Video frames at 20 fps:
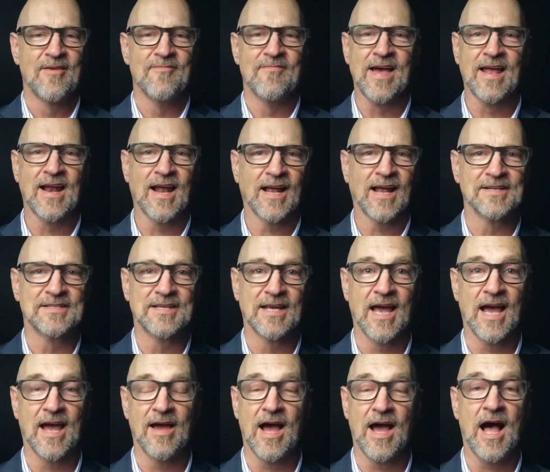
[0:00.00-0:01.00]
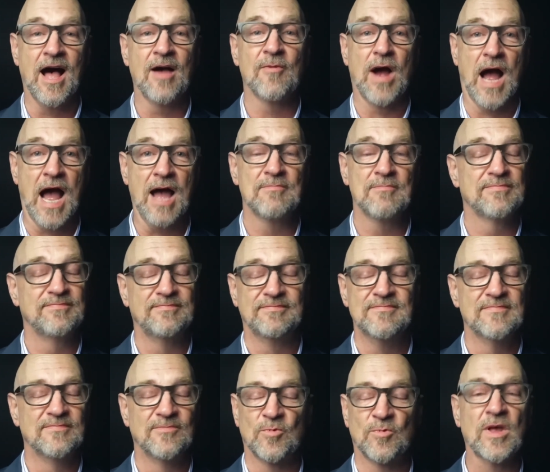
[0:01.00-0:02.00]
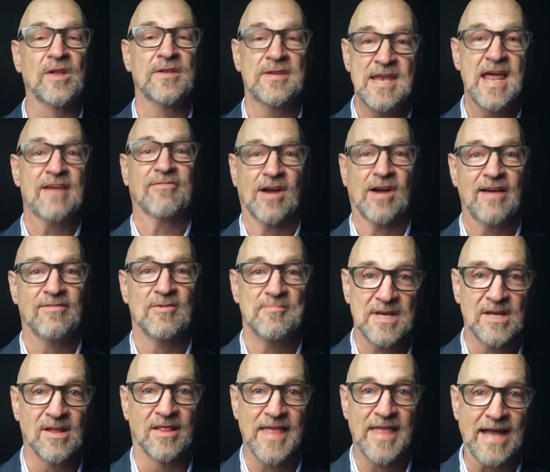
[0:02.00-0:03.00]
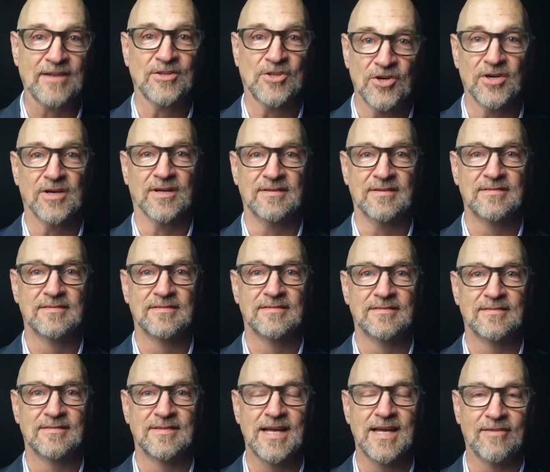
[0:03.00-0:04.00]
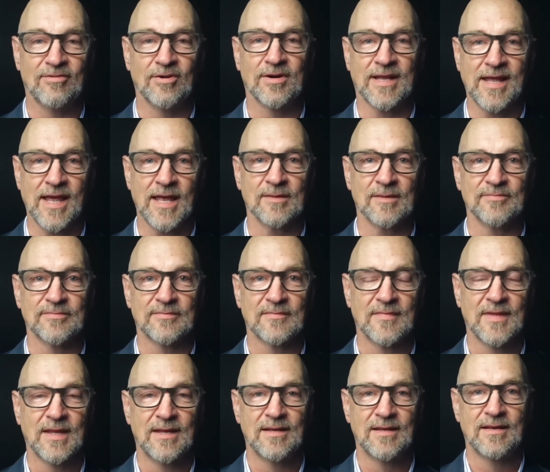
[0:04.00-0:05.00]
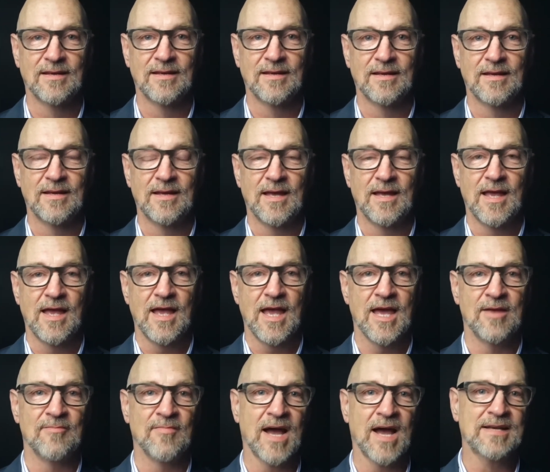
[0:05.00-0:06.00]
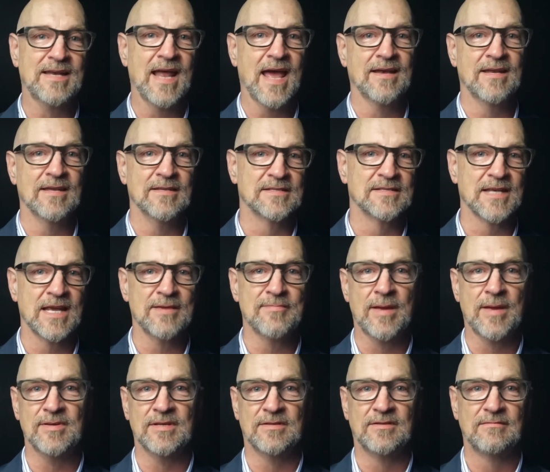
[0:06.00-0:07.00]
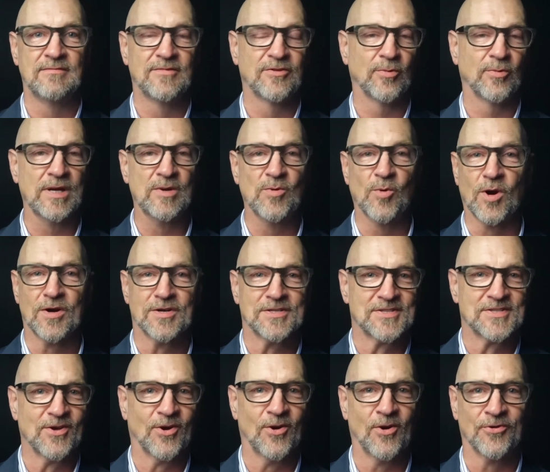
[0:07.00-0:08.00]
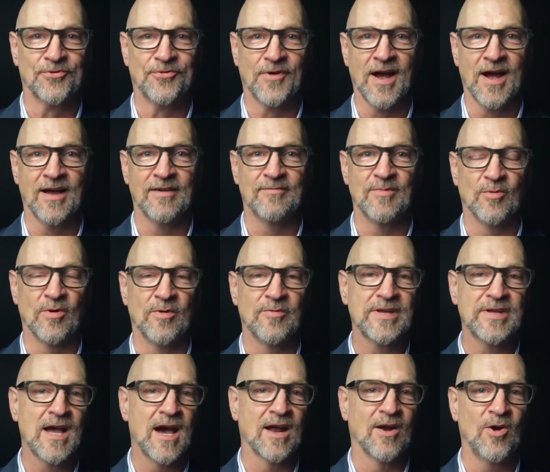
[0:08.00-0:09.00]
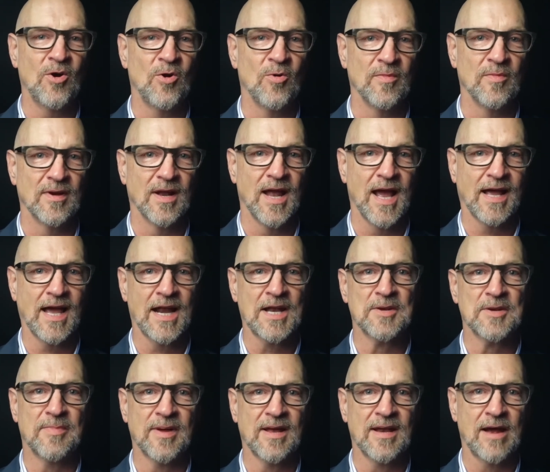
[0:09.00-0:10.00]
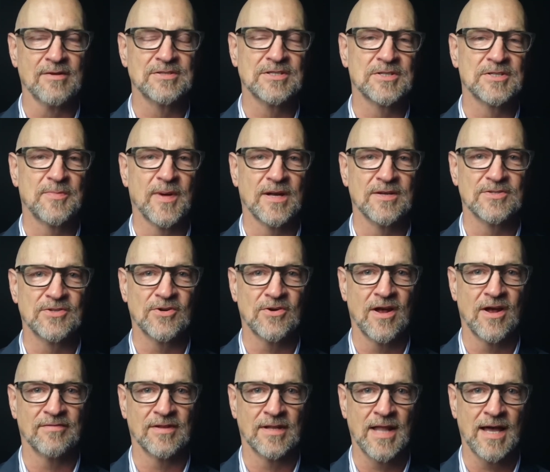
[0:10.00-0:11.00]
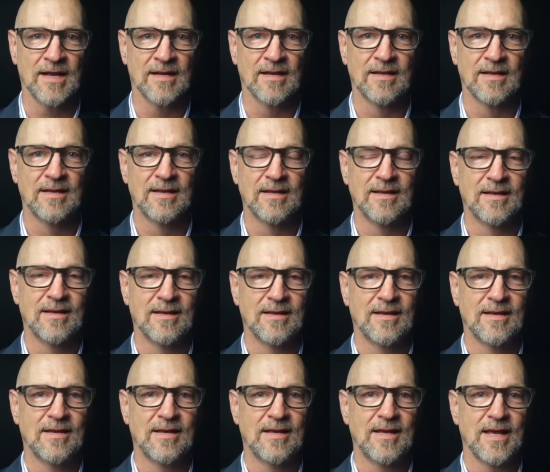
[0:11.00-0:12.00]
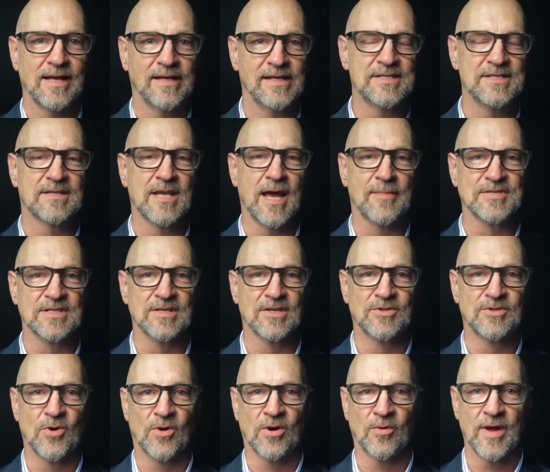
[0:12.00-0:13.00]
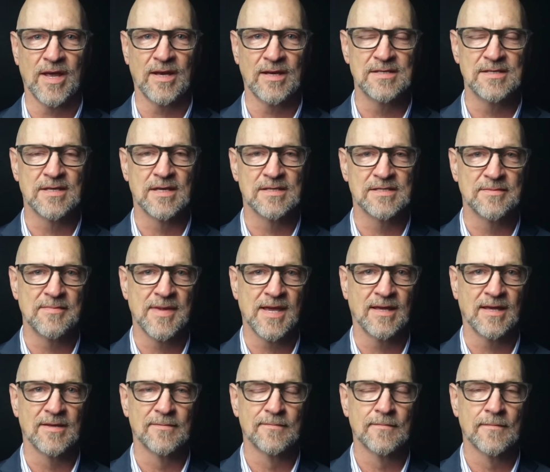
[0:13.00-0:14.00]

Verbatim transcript: Man, I got to tell you, I, I, I, we'll never have a meal that good ever again. And my dad didn't say maybe three words the whole drive. But when we got home, I got into bed and I was just about to turn off a light. And he stops in the doorway and he says to me,